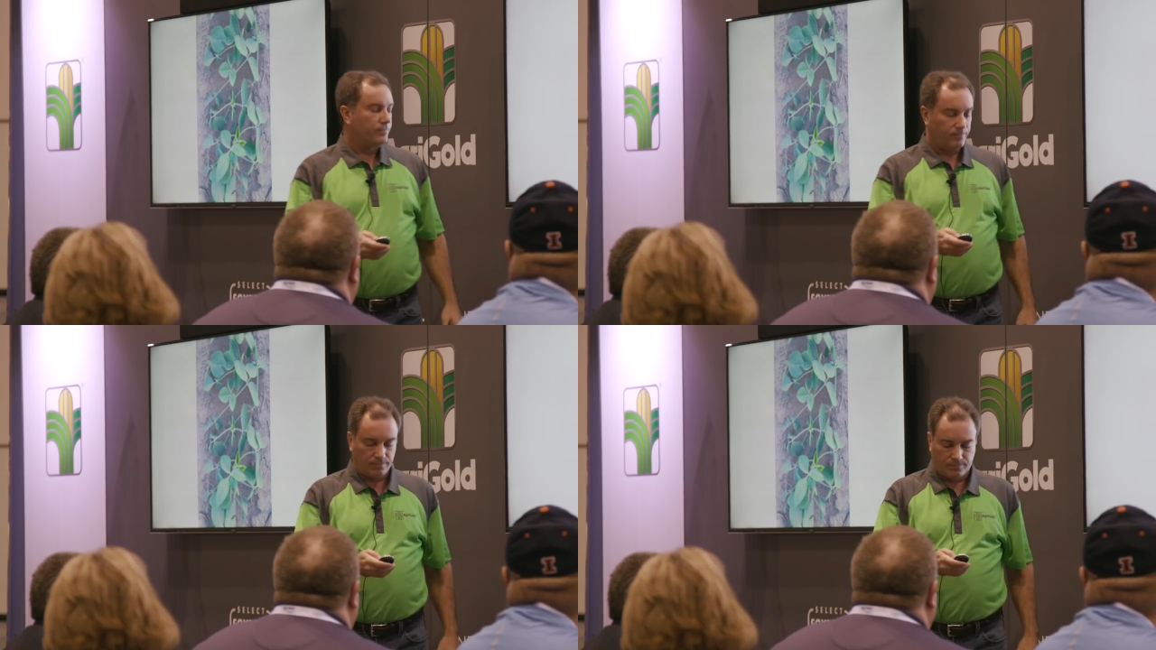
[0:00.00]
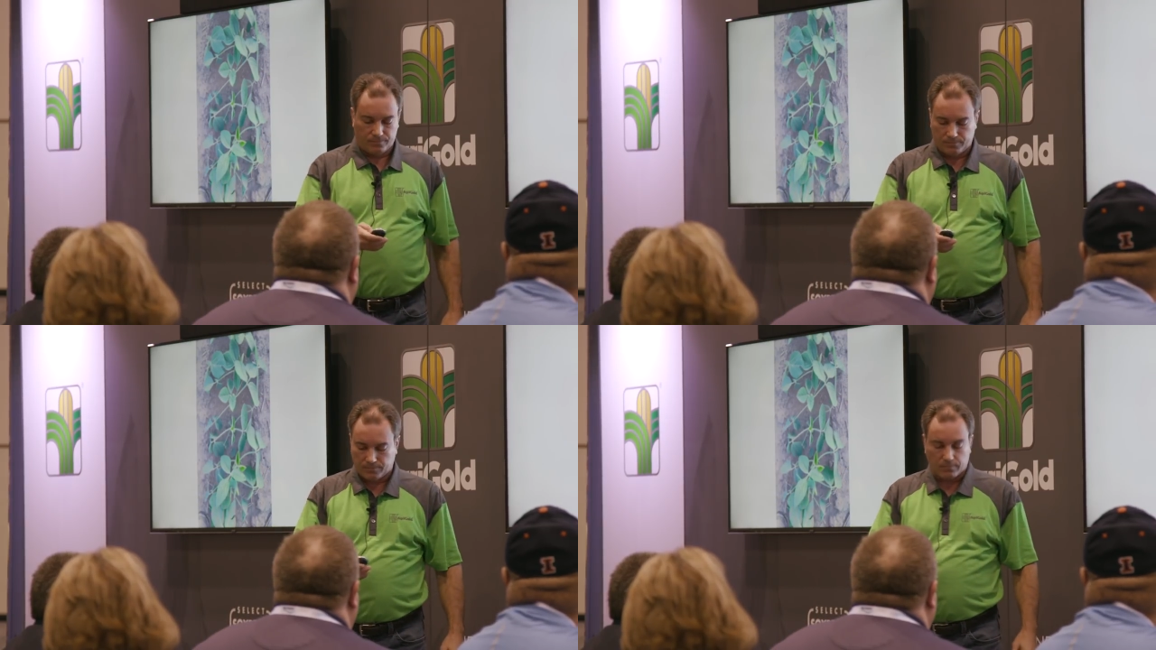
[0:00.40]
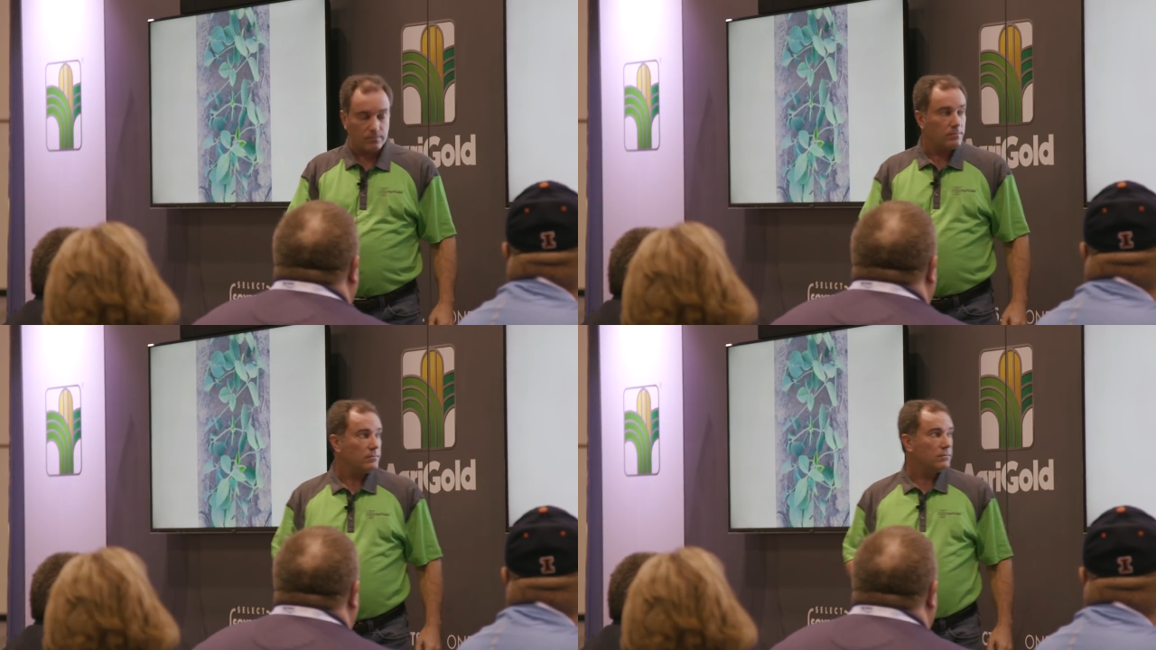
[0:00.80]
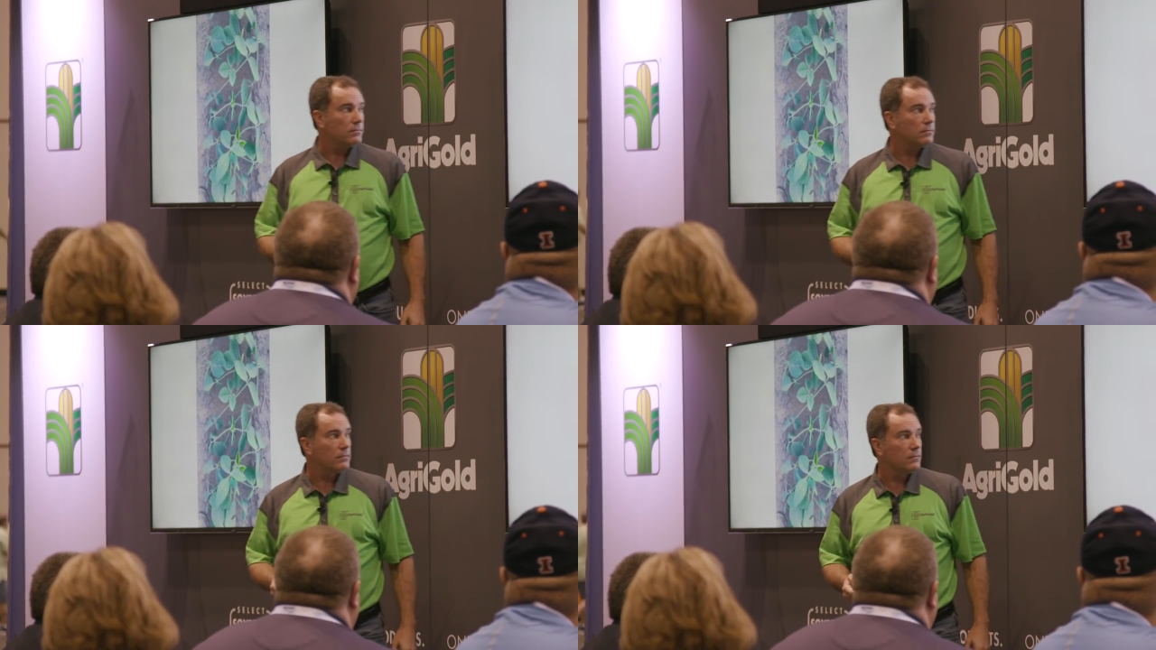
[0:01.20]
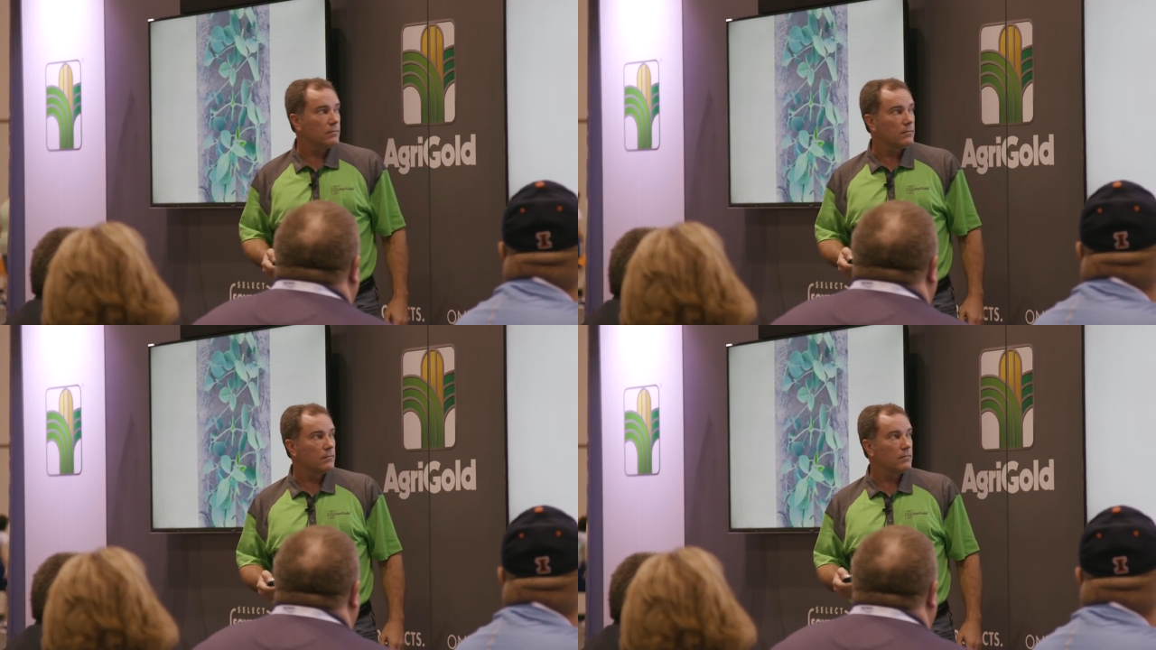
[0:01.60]

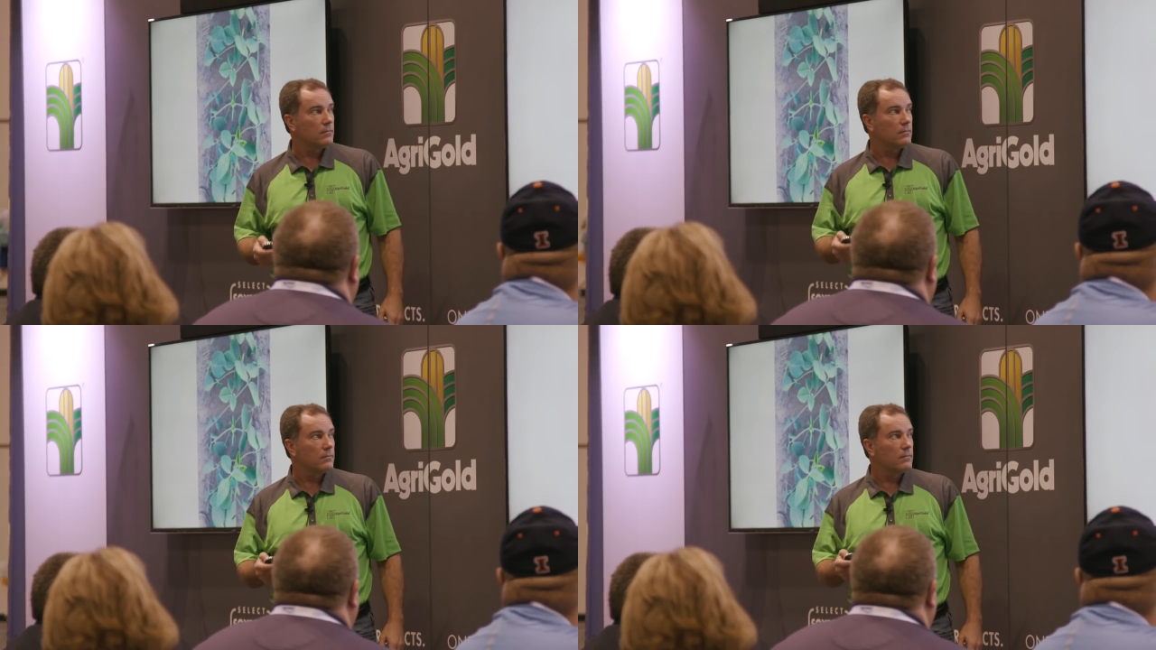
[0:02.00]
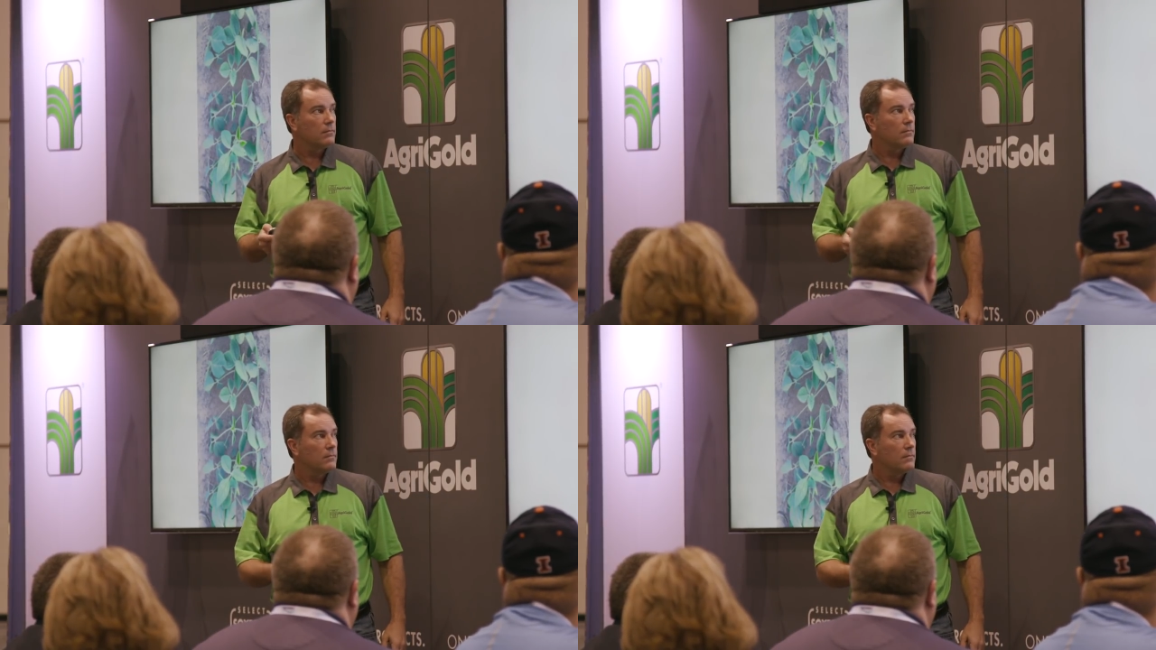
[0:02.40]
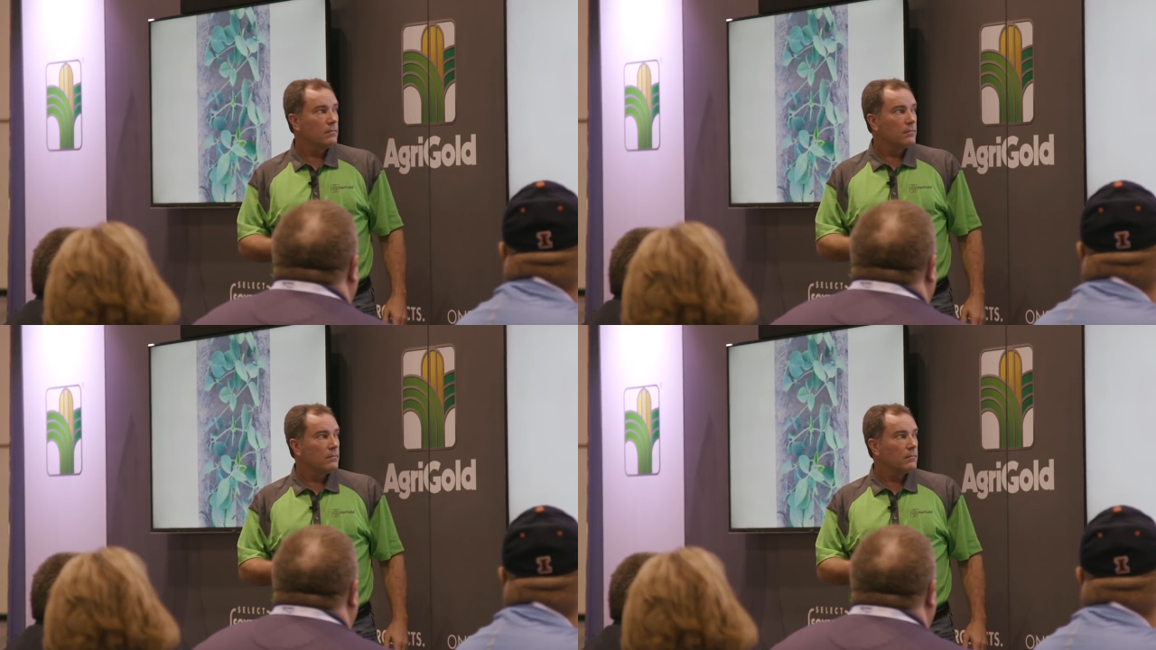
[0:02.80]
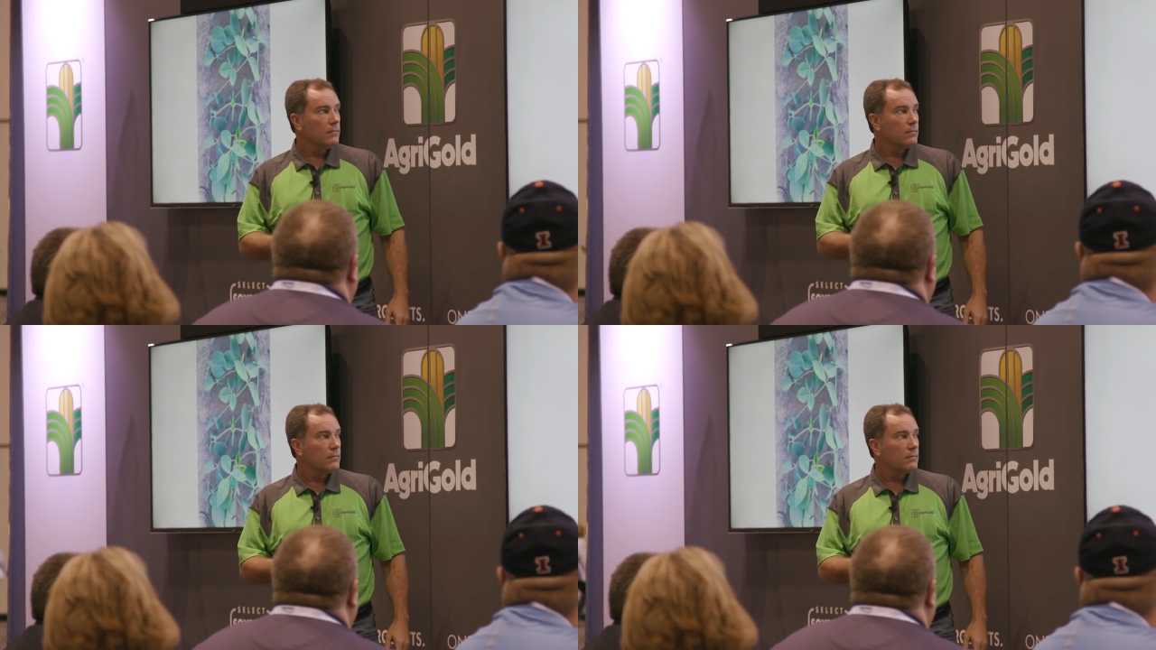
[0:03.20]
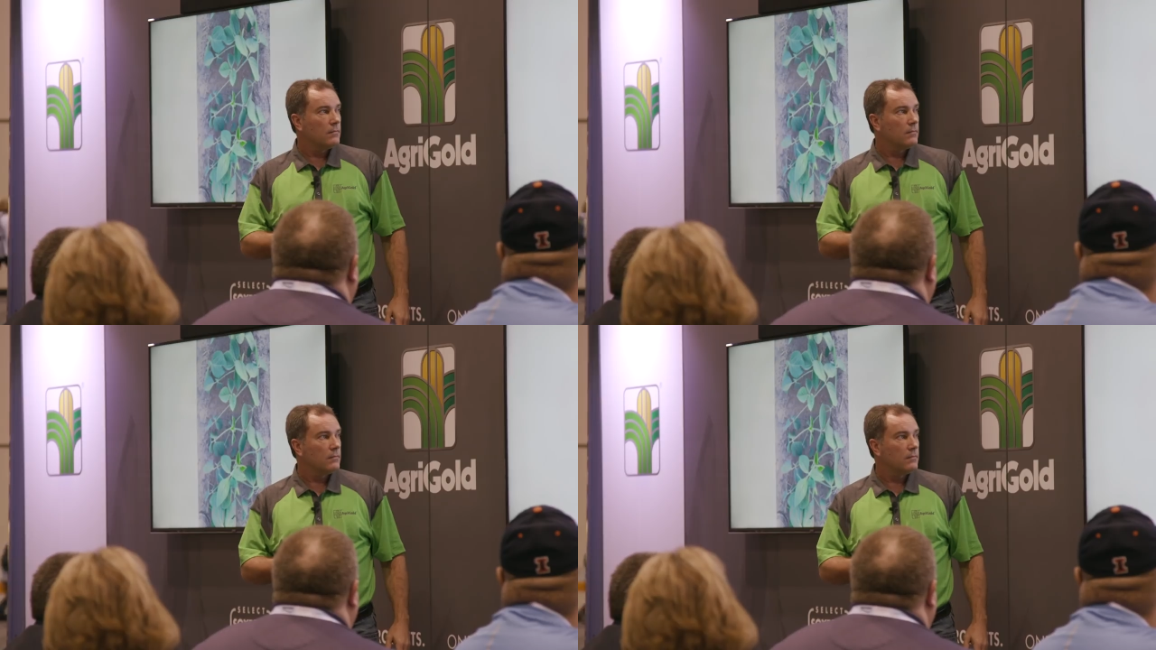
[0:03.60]

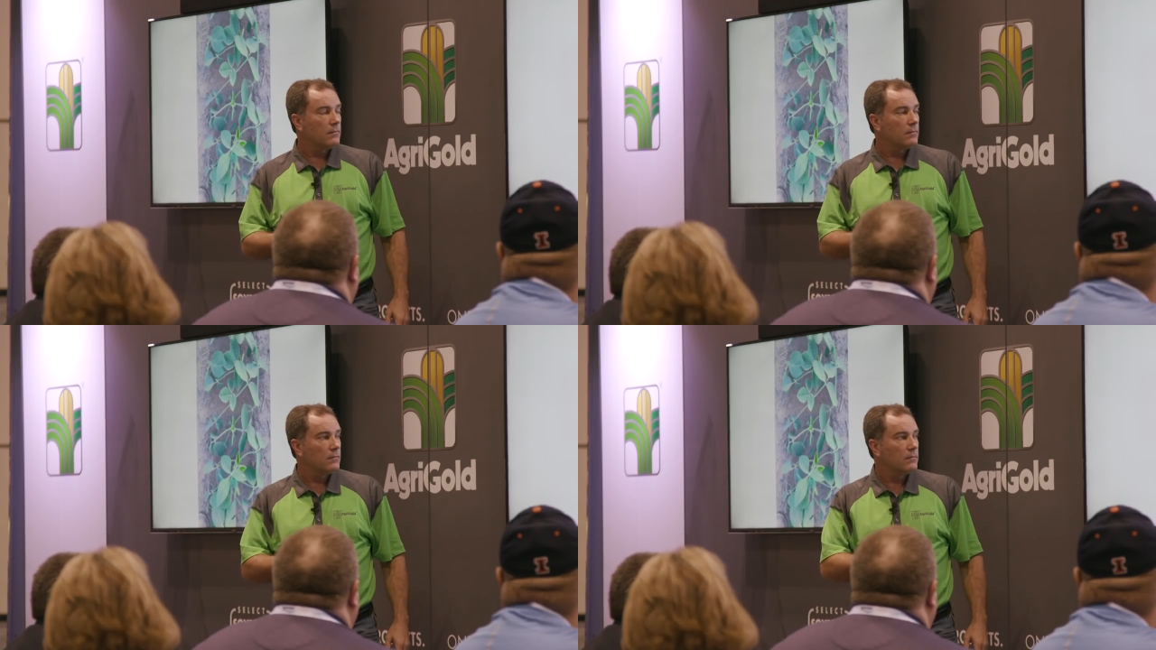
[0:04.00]
Nothing is said.